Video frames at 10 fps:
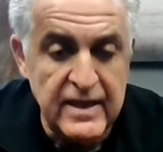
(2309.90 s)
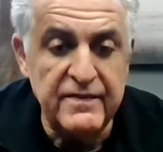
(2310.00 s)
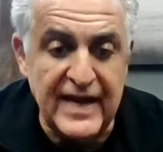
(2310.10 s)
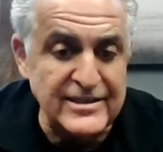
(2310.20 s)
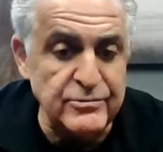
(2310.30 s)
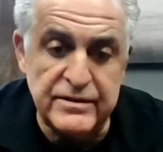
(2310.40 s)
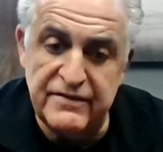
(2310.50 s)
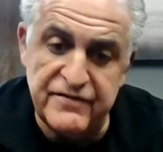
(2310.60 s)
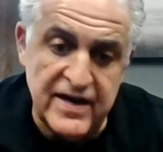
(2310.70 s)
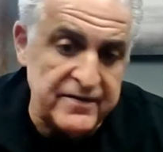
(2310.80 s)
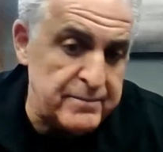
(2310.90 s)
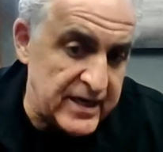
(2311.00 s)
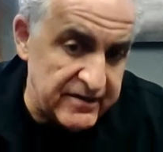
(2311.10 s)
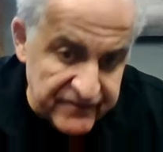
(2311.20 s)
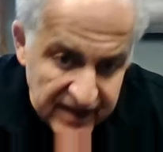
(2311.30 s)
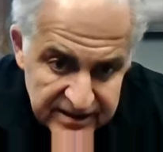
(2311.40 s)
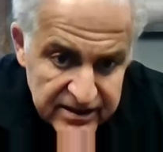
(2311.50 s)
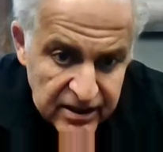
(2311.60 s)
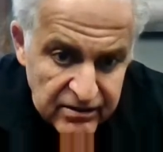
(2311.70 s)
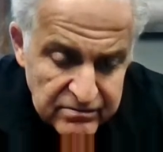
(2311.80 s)
That's where they found the
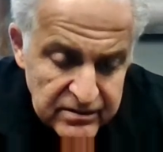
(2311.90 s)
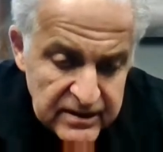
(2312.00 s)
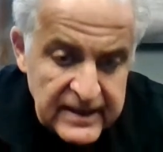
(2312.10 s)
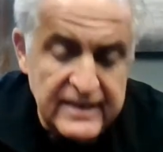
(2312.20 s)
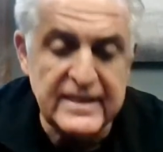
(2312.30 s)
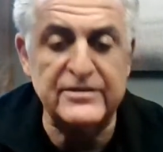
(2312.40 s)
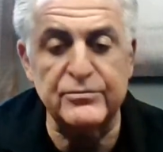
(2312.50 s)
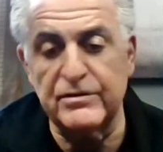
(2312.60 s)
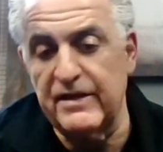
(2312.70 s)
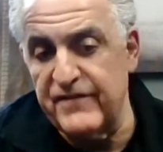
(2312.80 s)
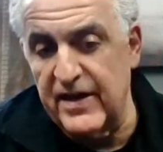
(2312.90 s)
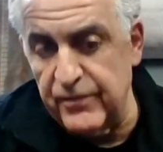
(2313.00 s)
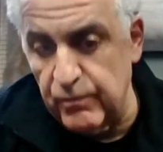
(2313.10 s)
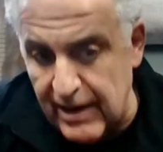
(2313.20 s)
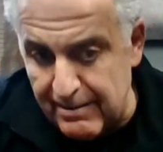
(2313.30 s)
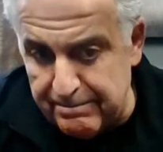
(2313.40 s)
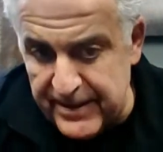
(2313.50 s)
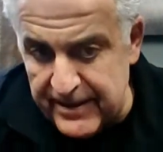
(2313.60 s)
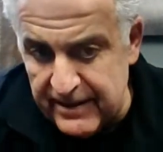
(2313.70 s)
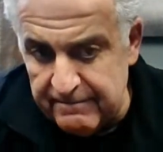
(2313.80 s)
manifesto. That's where they found the
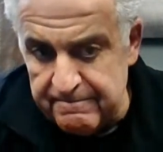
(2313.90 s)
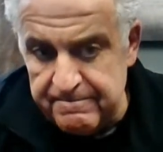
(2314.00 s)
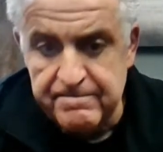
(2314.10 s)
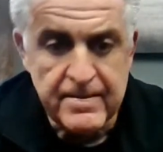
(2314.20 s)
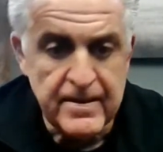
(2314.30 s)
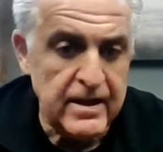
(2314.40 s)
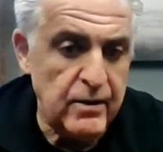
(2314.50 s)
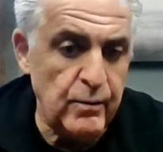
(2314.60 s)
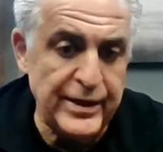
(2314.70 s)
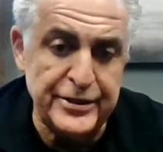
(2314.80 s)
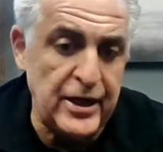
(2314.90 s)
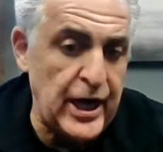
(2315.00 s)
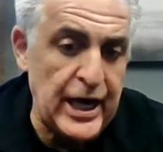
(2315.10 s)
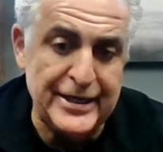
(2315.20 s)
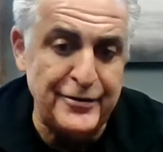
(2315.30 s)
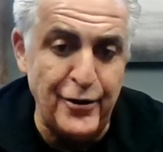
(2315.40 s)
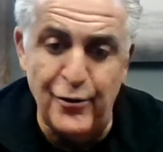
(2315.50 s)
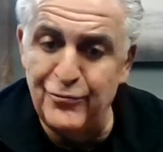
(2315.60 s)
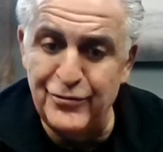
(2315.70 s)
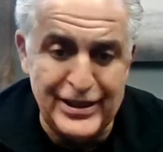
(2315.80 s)
weapon. I can
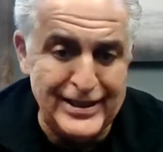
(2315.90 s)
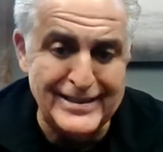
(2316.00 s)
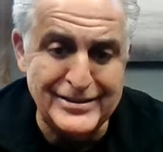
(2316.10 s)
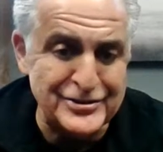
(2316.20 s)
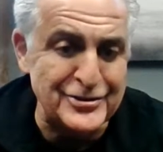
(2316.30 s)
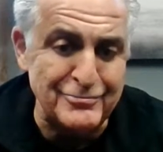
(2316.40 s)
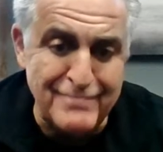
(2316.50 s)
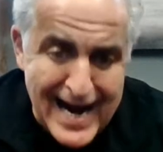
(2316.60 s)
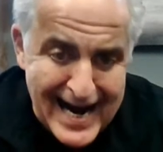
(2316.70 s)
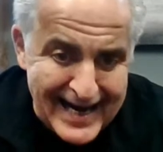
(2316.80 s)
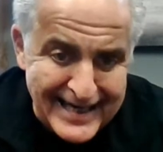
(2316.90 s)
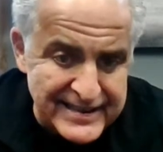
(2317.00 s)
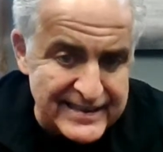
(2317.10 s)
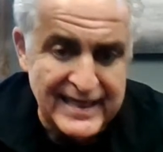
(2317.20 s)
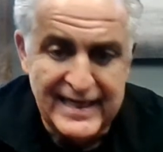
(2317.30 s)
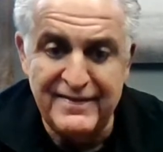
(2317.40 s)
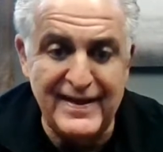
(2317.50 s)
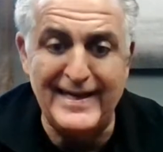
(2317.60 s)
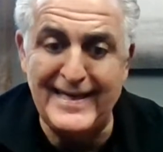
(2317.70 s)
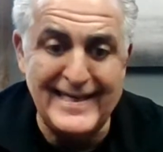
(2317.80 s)
only surmise
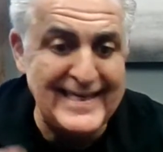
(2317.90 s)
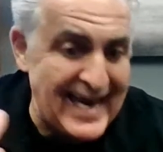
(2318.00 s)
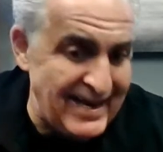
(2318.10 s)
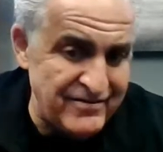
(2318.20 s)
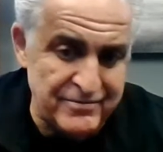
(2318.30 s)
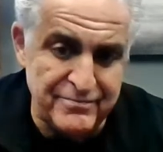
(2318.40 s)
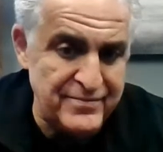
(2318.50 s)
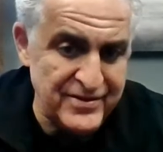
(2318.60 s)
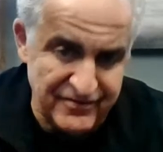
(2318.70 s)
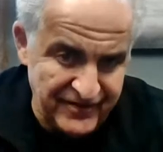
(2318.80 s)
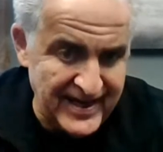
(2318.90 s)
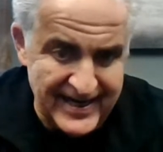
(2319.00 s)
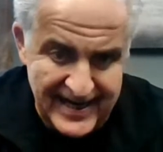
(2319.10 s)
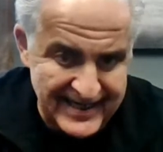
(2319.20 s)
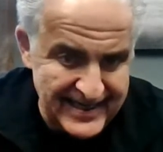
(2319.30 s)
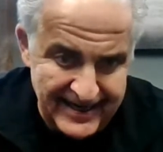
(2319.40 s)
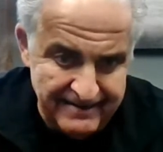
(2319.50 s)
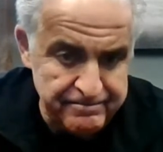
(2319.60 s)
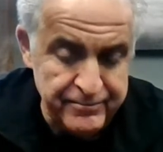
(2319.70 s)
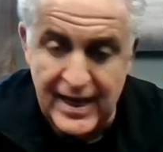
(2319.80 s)
that he gave him the fake ID.
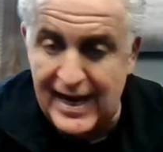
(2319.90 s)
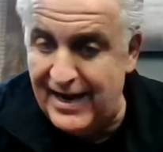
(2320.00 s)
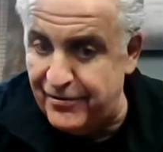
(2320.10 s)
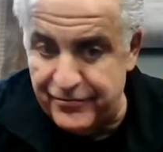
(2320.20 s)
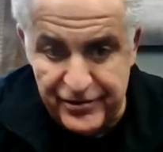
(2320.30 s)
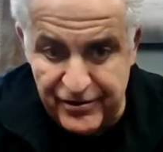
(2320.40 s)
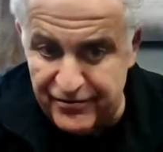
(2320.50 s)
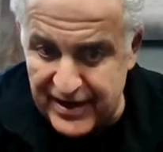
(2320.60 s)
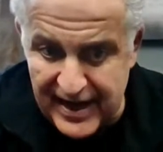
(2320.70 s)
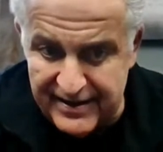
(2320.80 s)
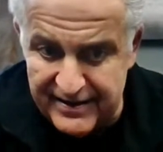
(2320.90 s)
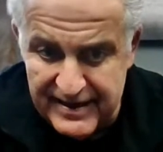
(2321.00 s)
I don't know that.